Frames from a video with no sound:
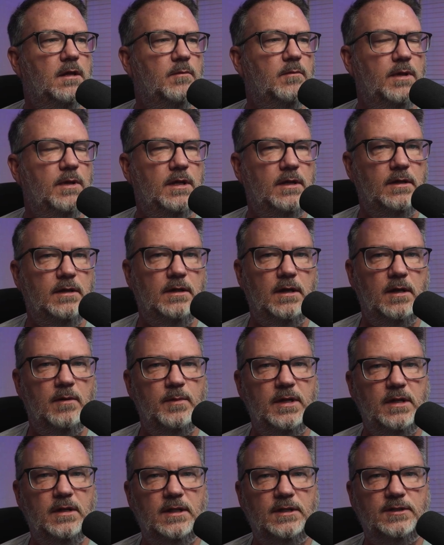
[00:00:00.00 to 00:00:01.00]
But, I
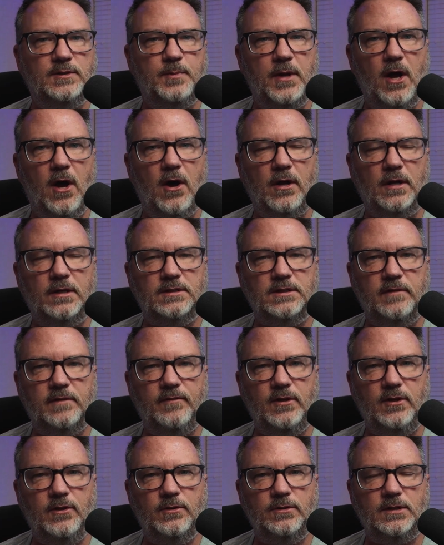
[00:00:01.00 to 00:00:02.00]
mean, let's be honest, if
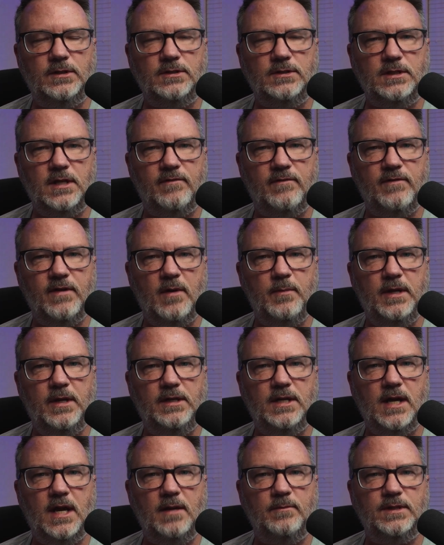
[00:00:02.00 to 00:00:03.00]
you use this stuff, how many
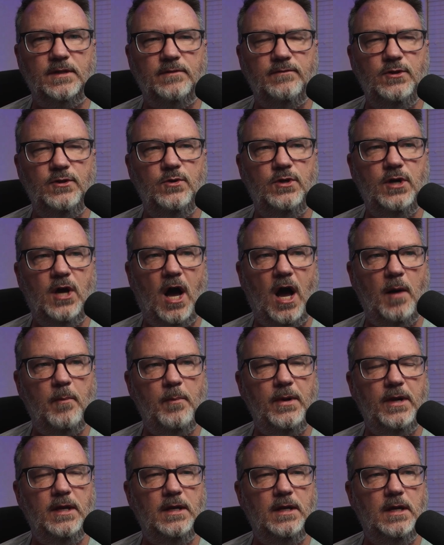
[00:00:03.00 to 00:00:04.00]
times have you
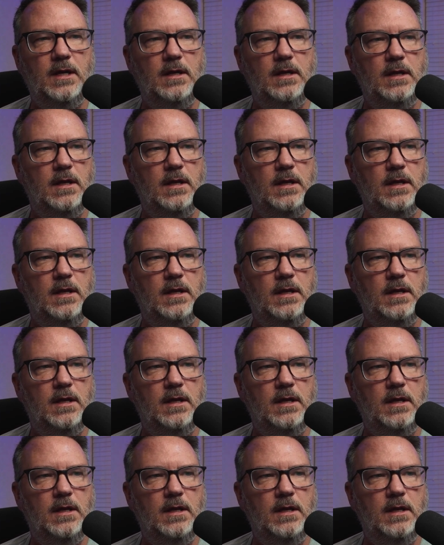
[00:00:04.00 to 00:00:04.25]
copied?